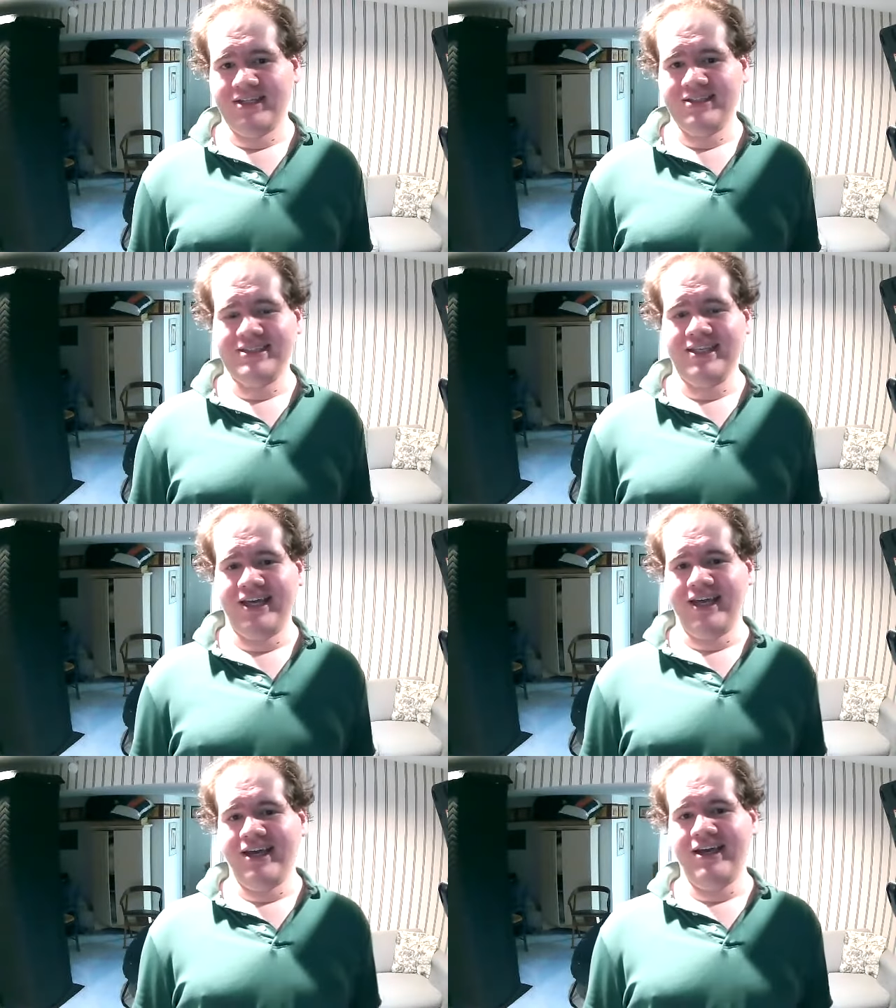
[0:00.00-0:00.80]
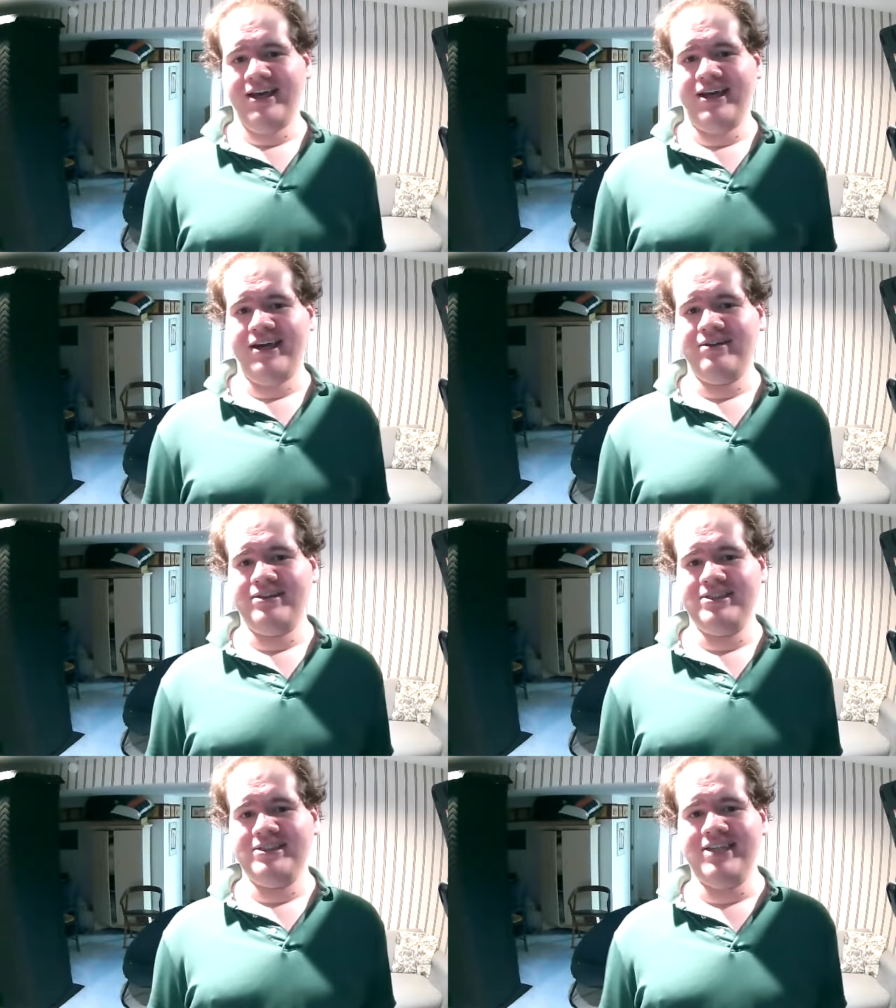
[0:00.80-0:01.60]
say how
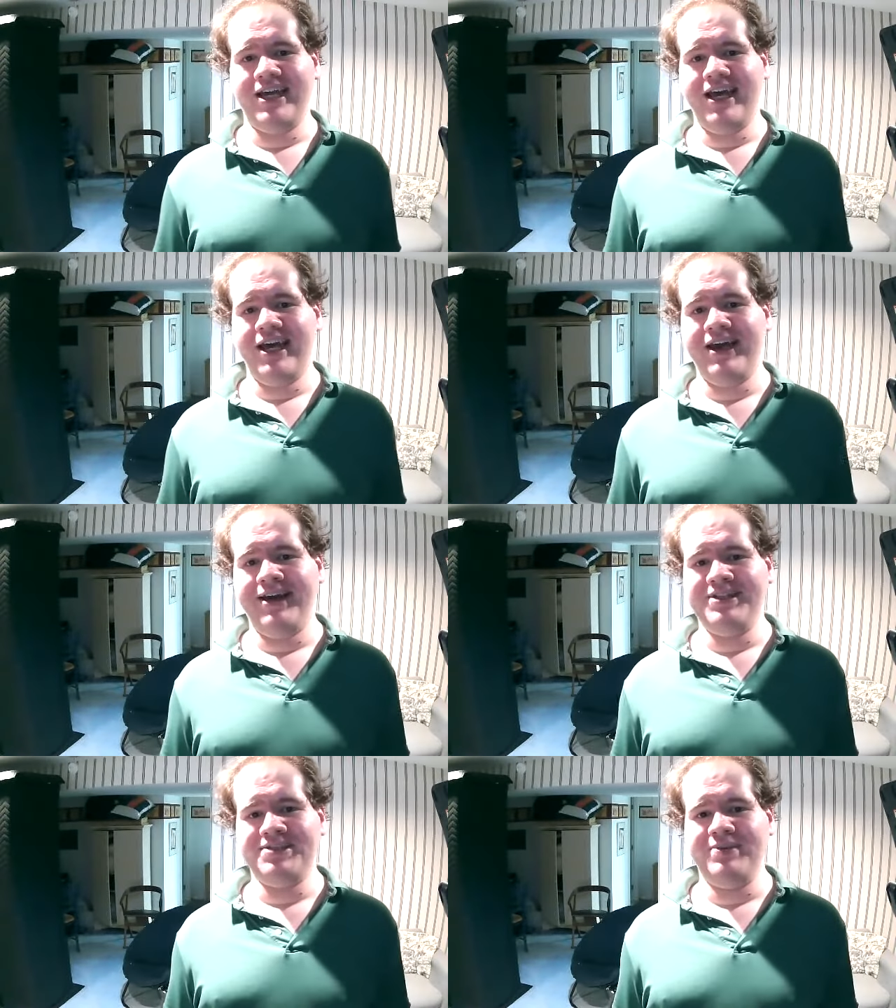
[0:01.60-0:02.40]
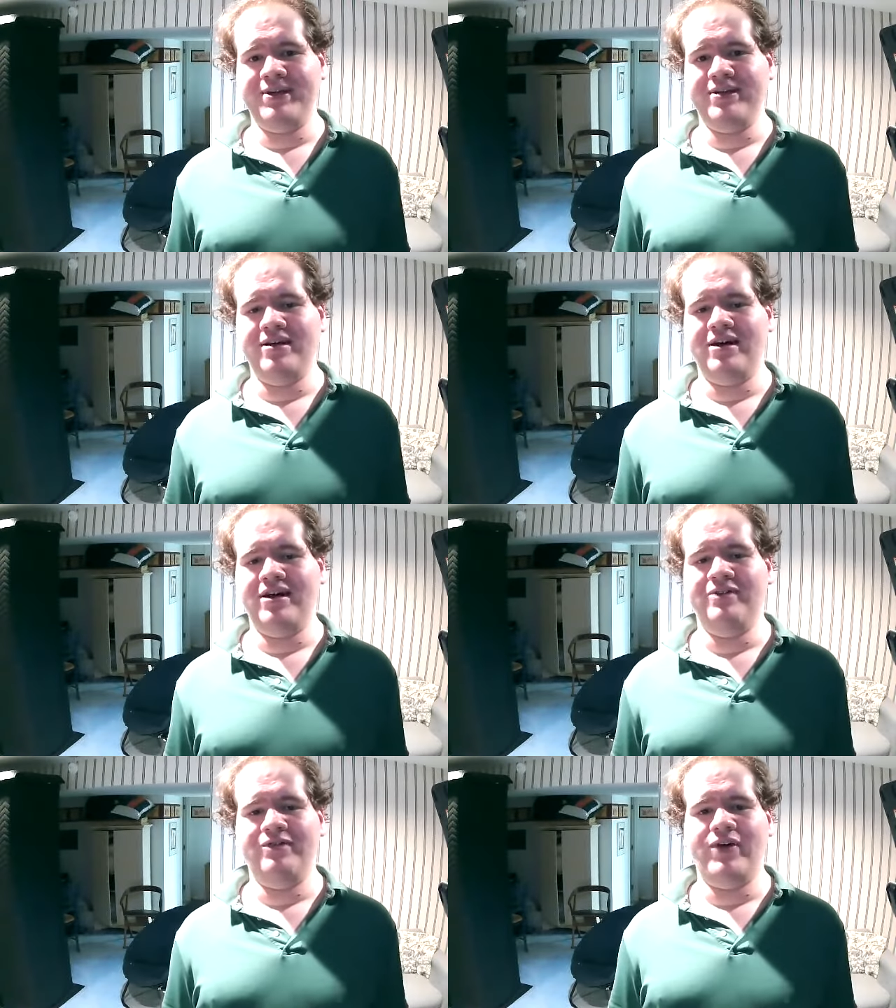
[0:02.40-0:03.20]
the days will
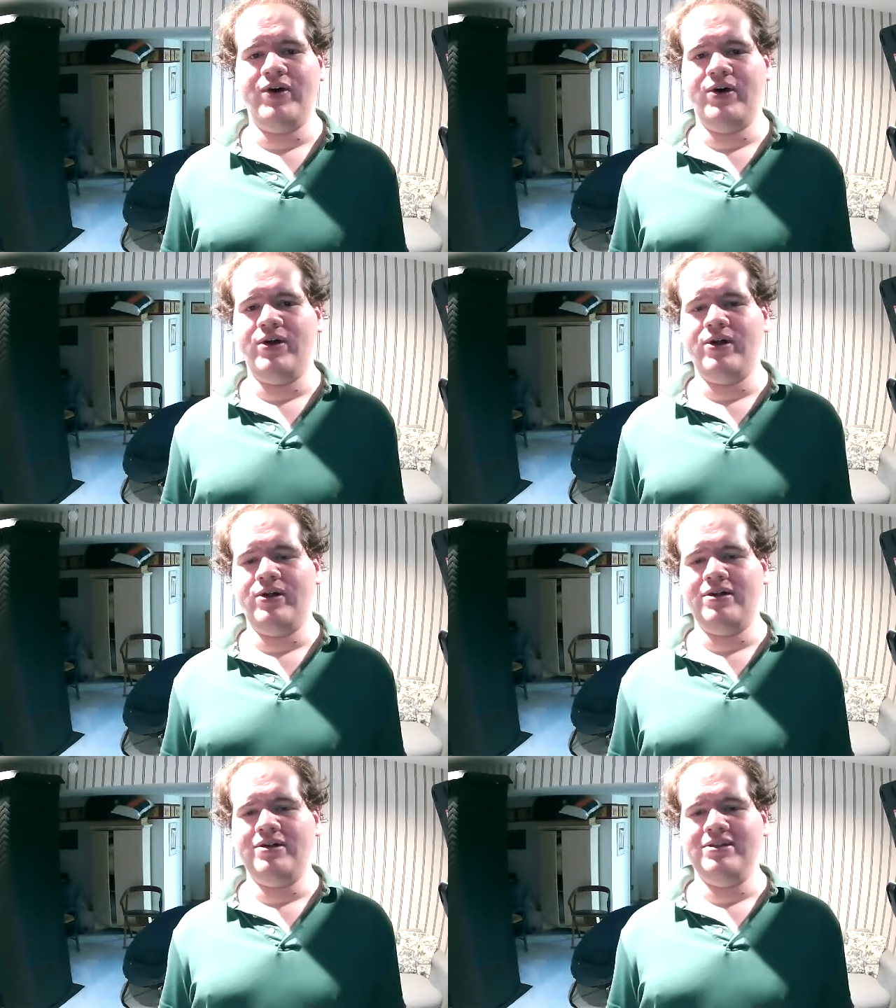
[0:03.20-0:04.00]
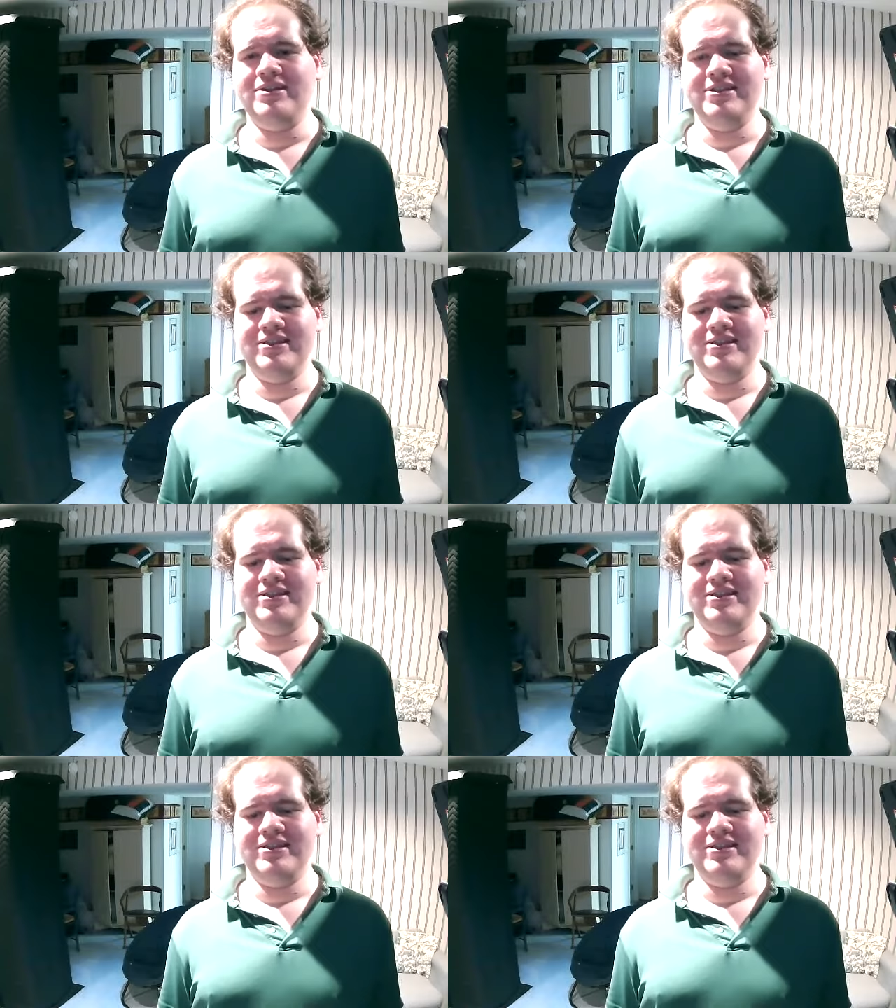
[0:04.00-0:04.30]
unfold.